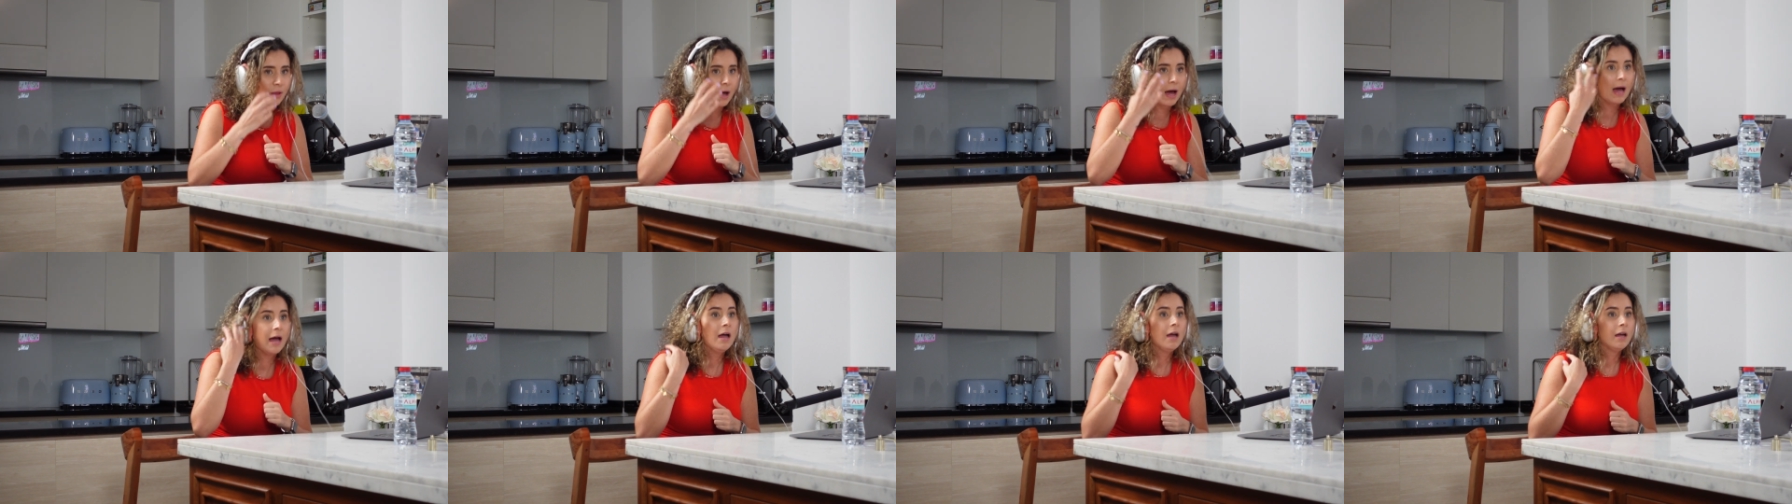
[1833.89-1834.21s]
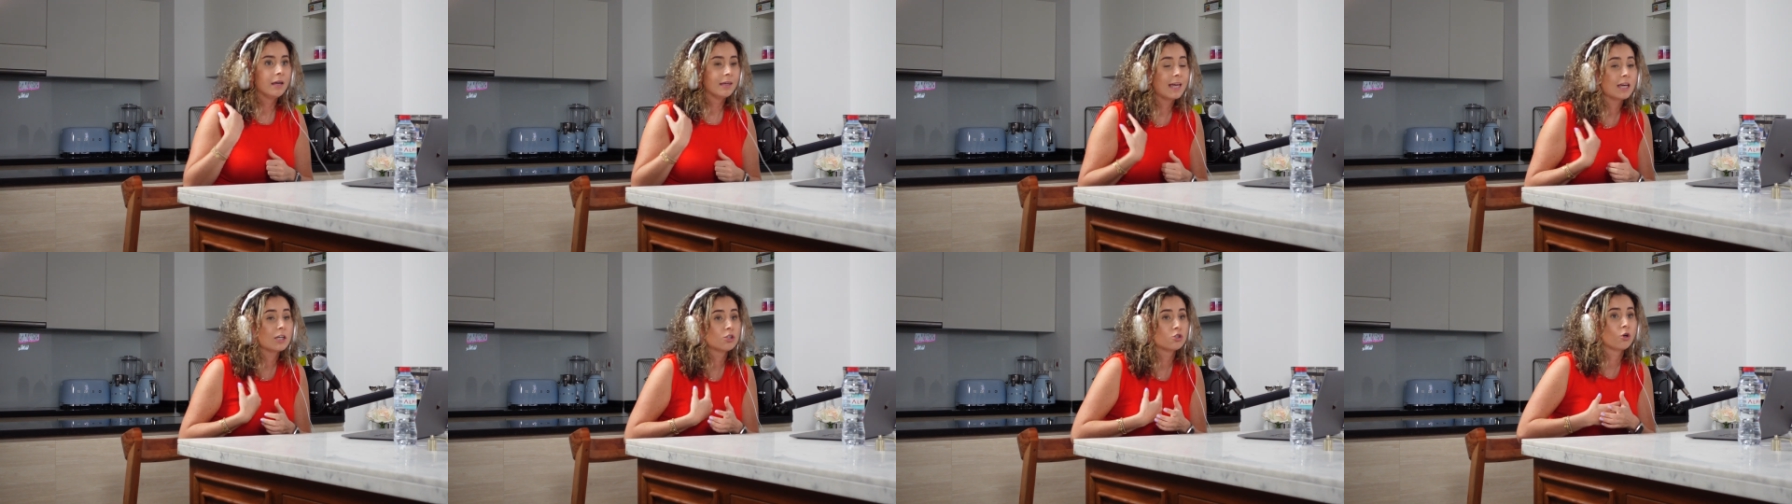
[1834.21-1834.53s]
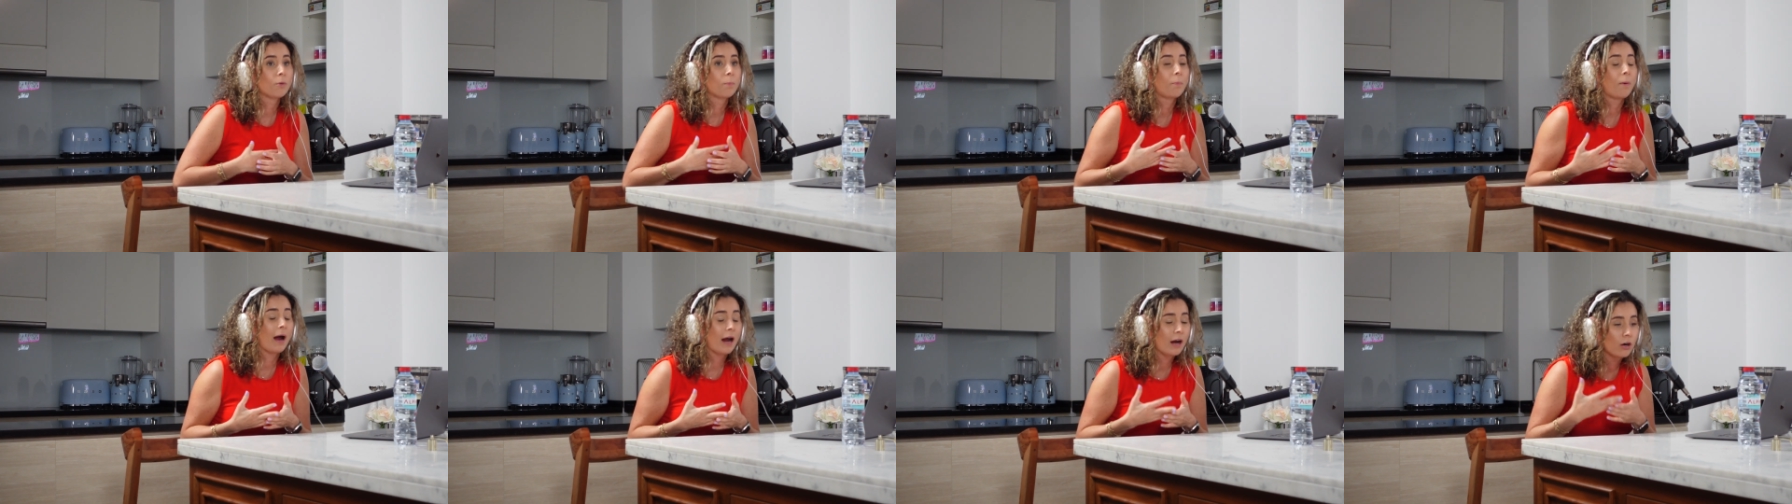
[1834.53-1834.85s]
That yes,
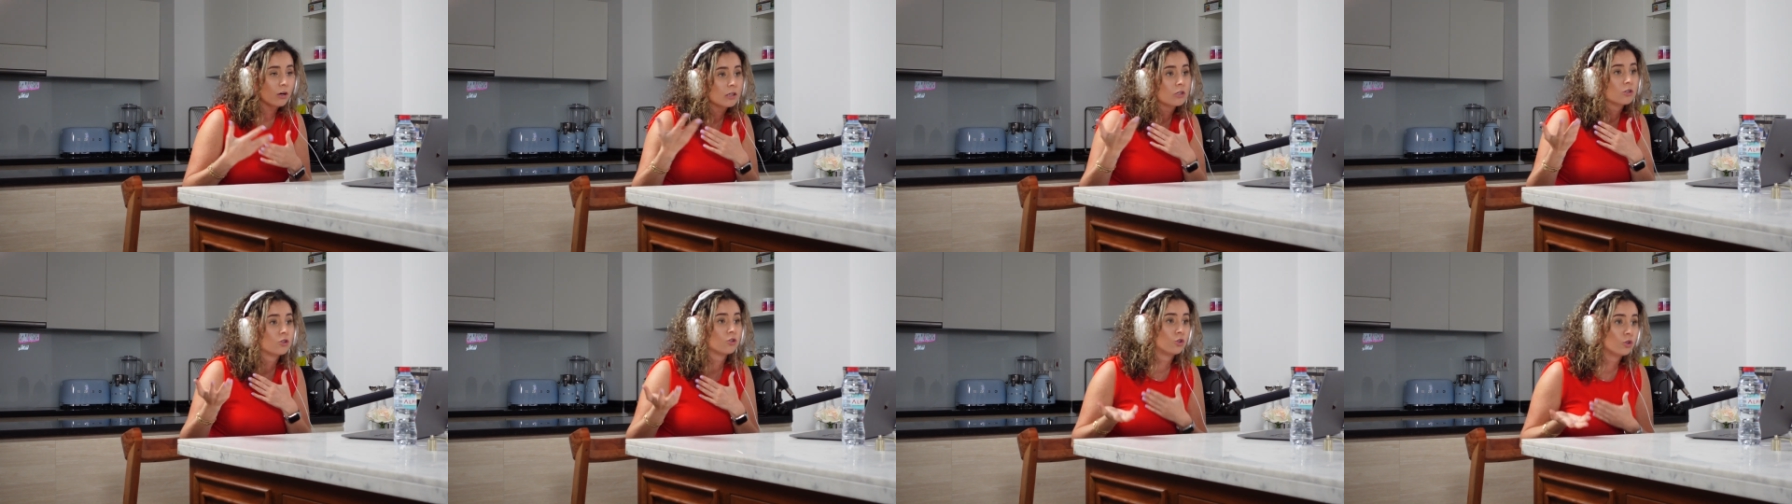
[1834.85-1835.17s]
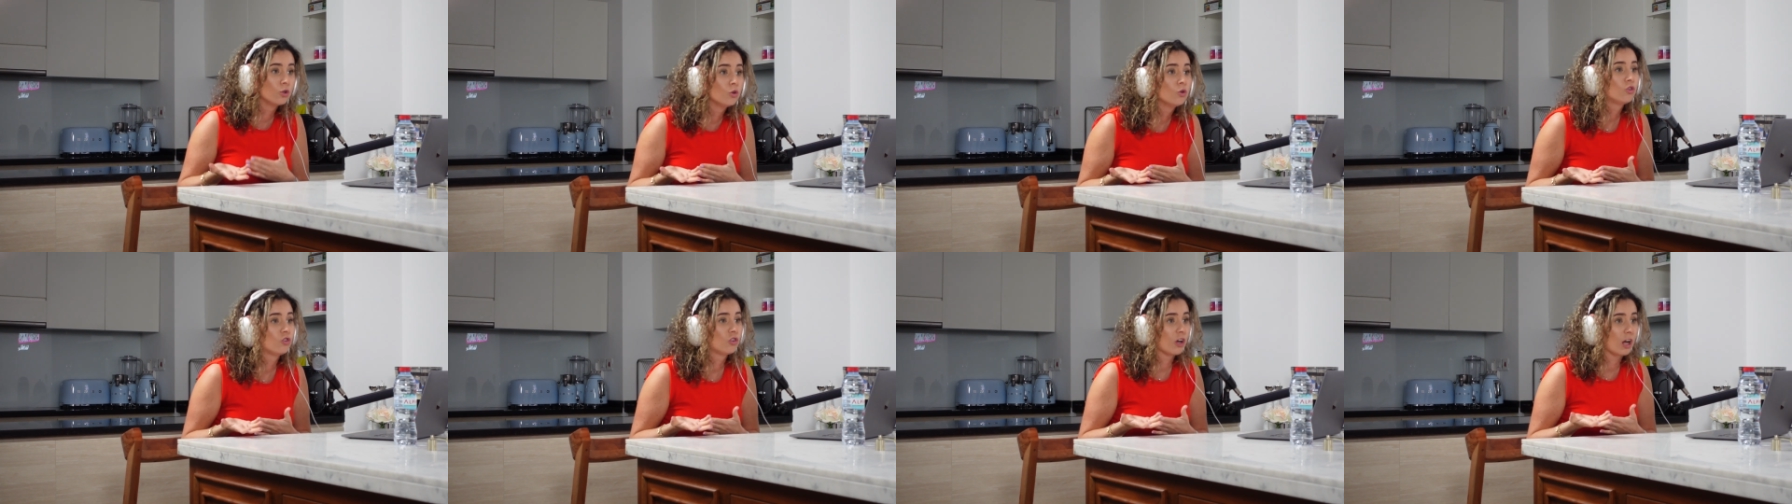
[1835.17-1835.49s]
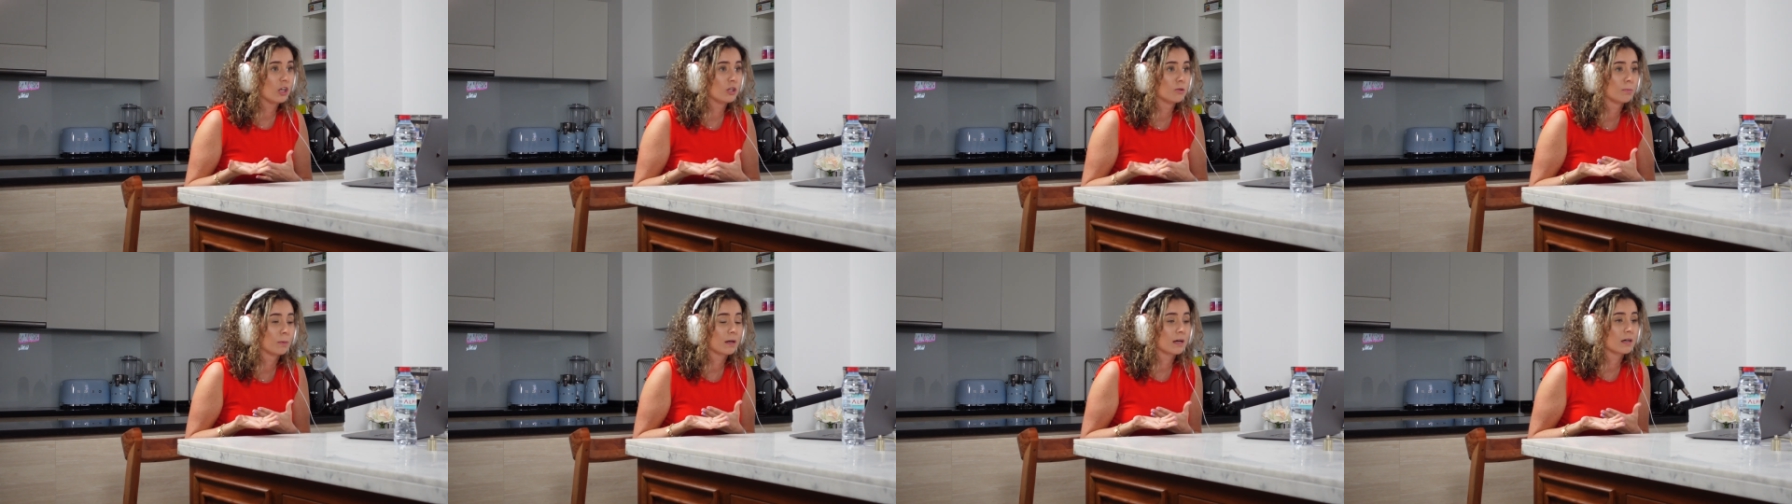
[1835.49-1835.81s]
your priorities do
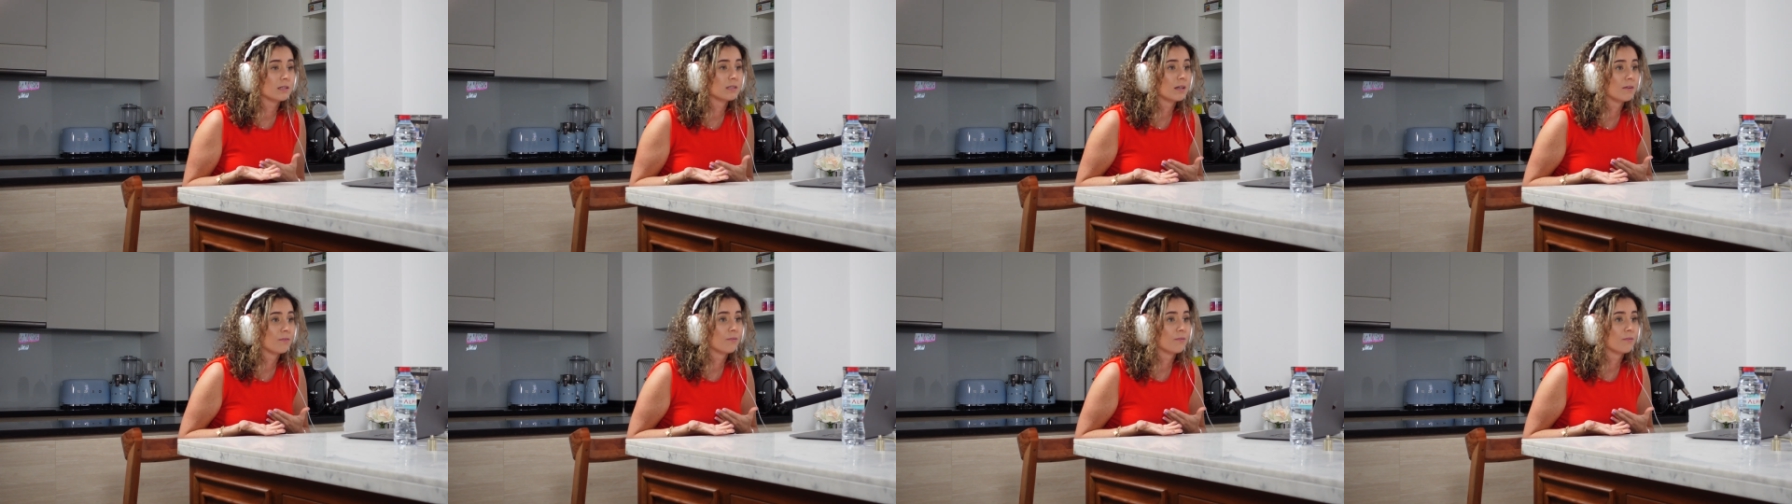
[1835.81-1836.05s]
change because